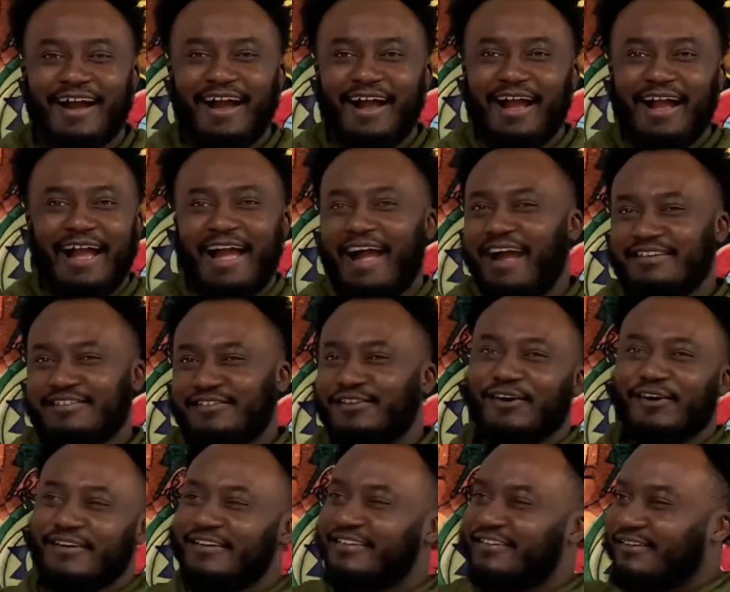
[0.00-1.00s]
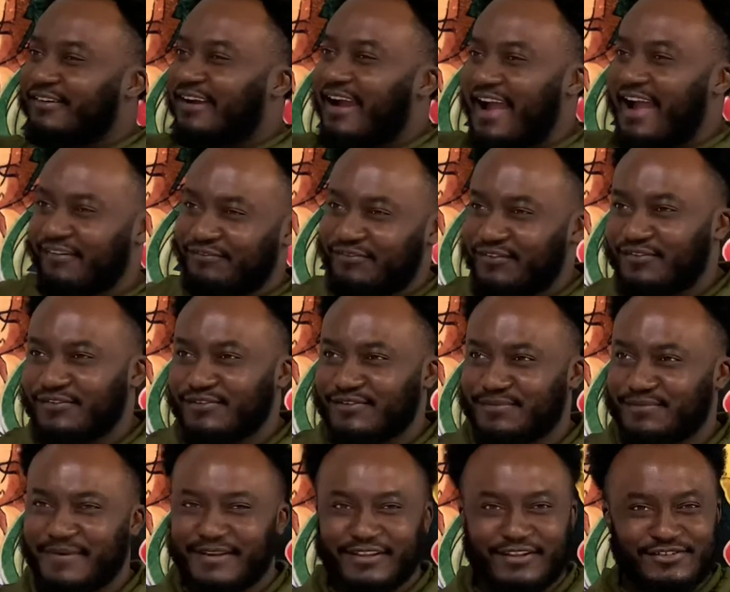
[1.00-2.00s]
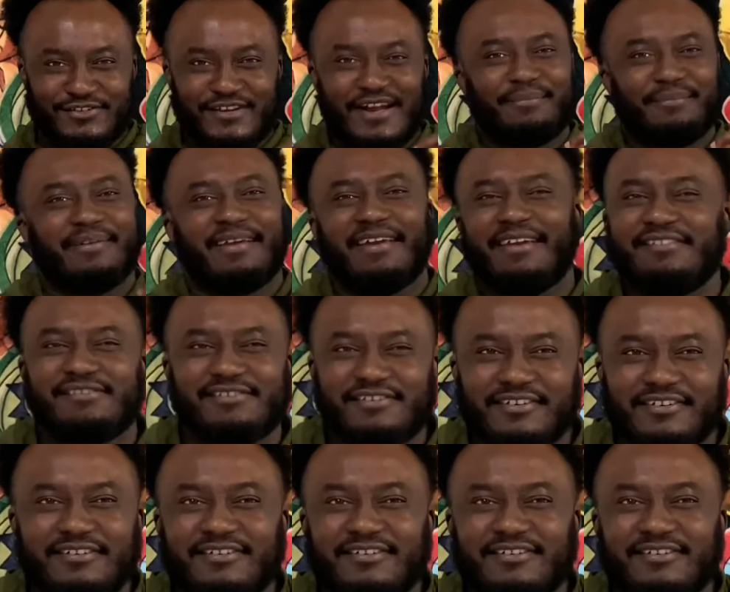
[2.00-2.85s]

as they already took half of it to make the job easier.